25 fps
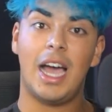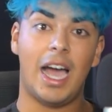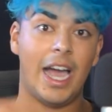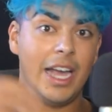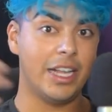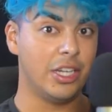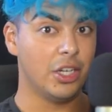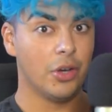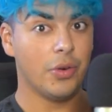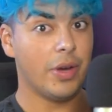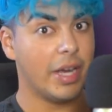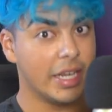
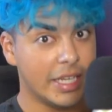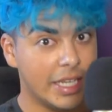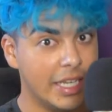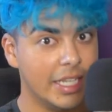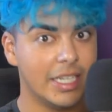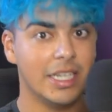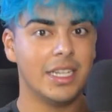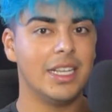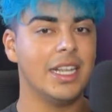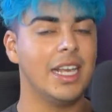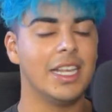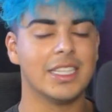I know, I
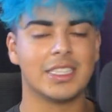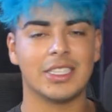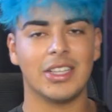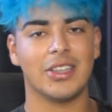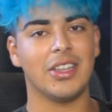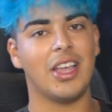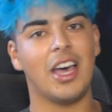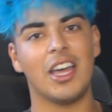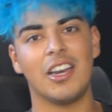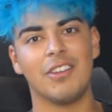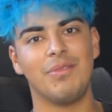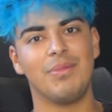get it. It's a
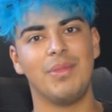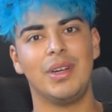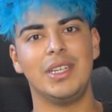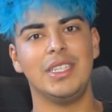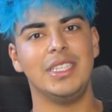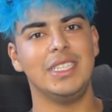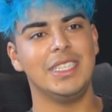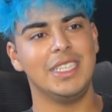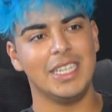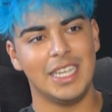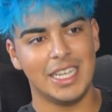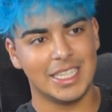lot of
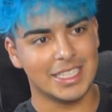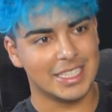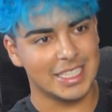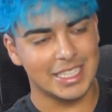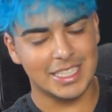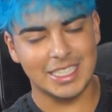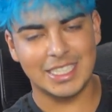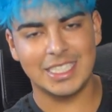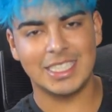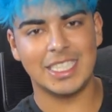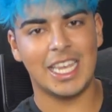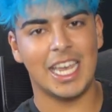money, it's
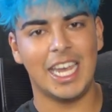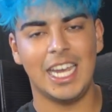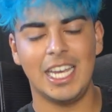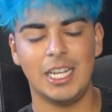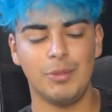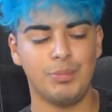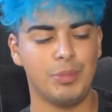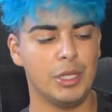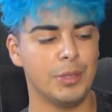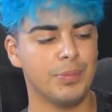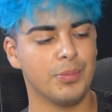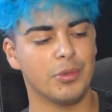
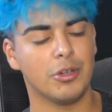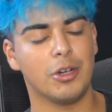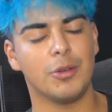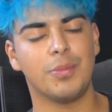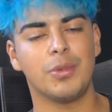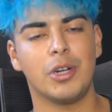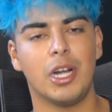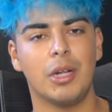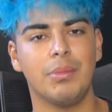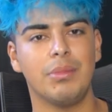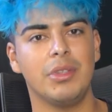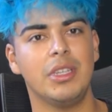insane. People are
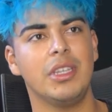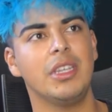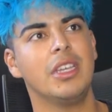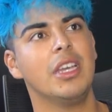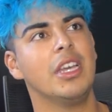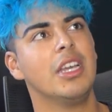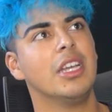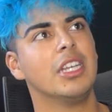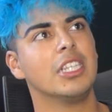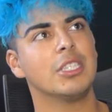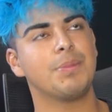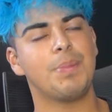probably
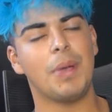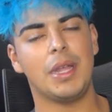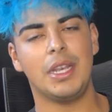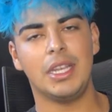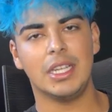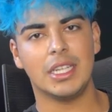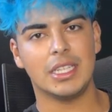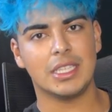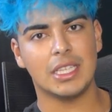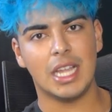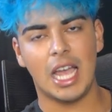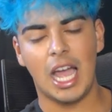
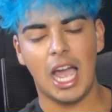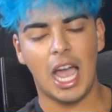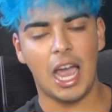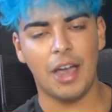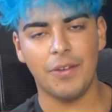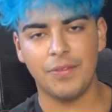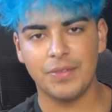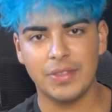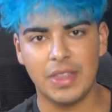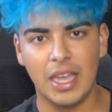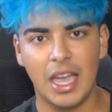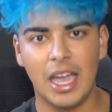spending
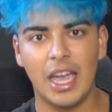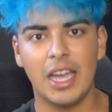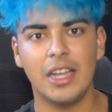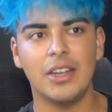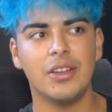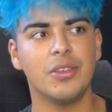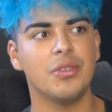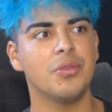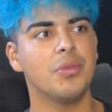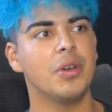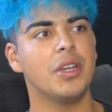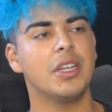half
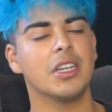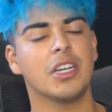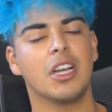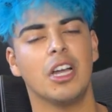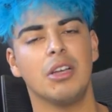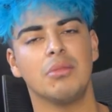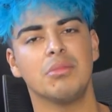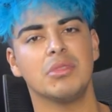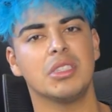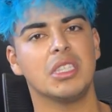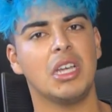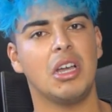that when it
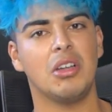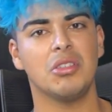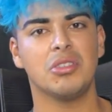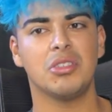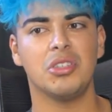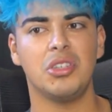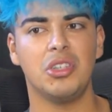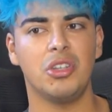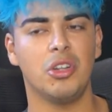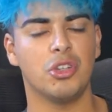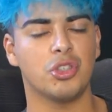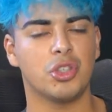comes down
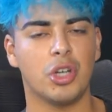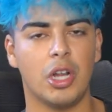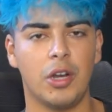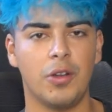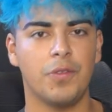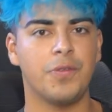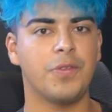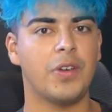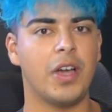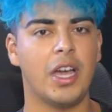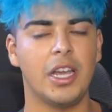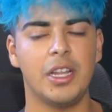to, you know, trying
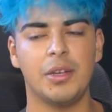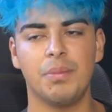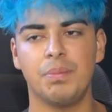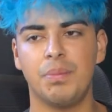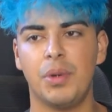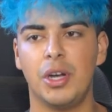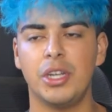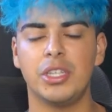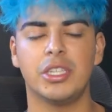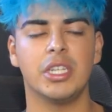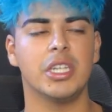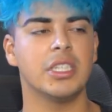to find
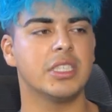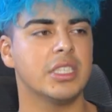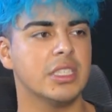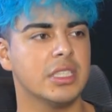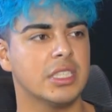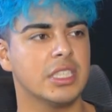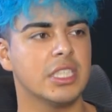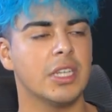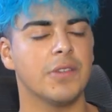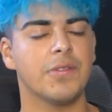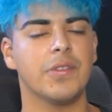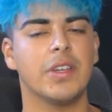budgets and
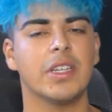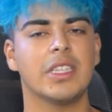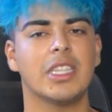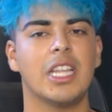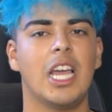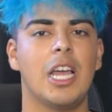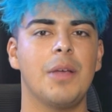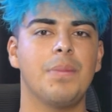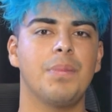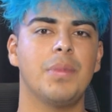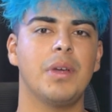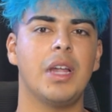stuff like
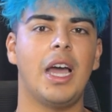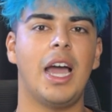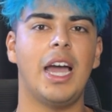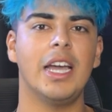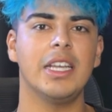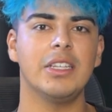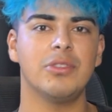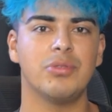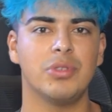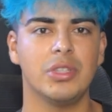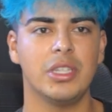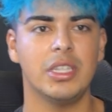that. But
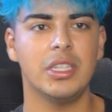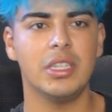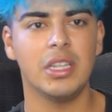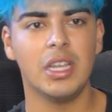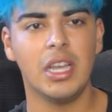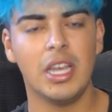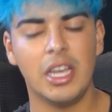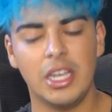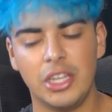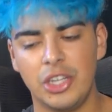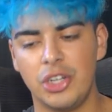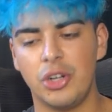I really,
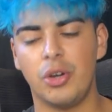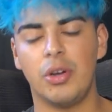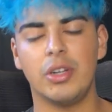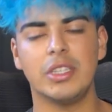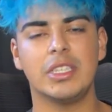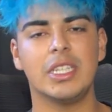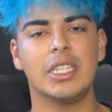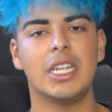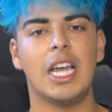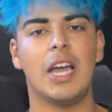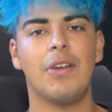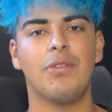you know,
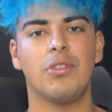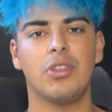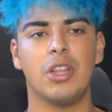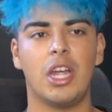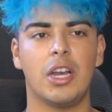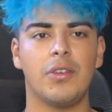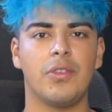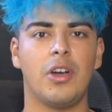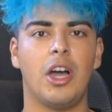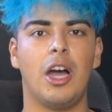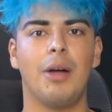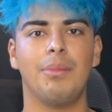didn't have a
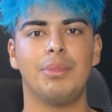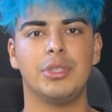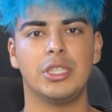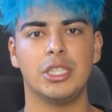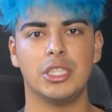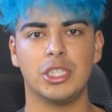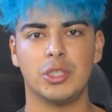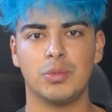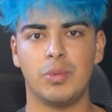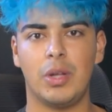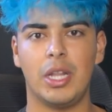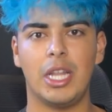lot of
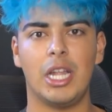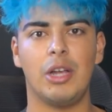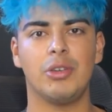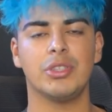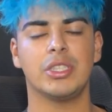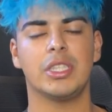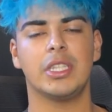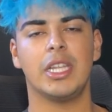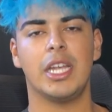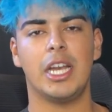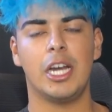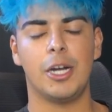options while I
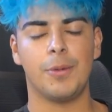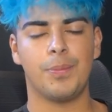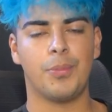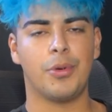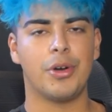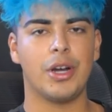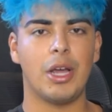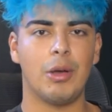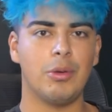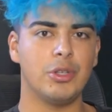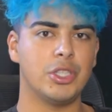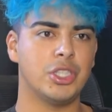was at the
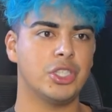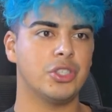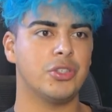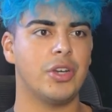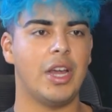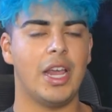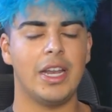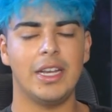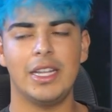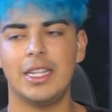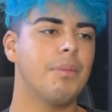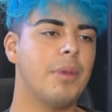airport. I was
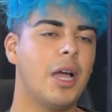stranded.